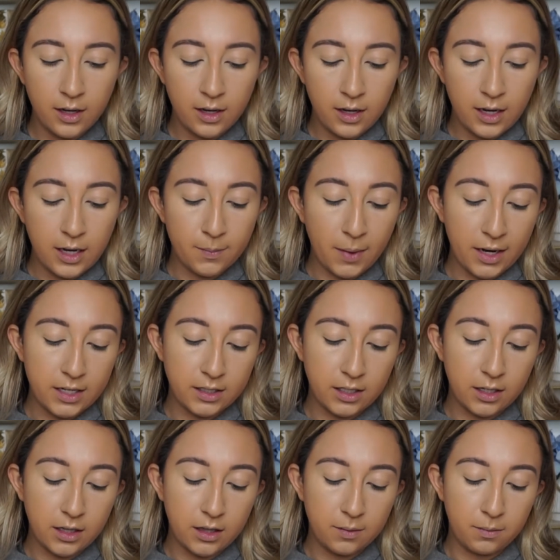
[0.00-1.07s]
and mine is
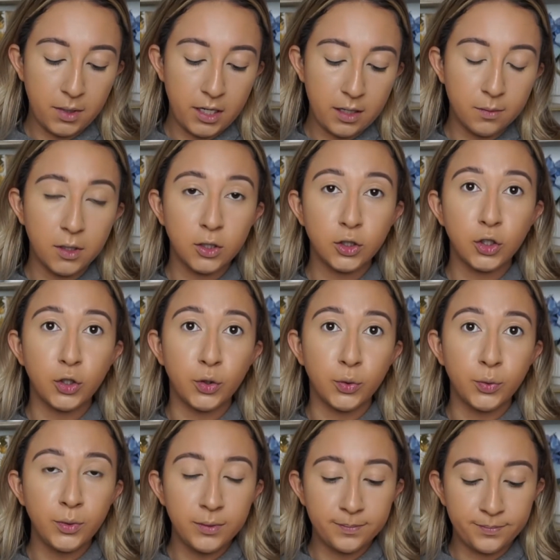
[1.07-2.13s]
in medium 2.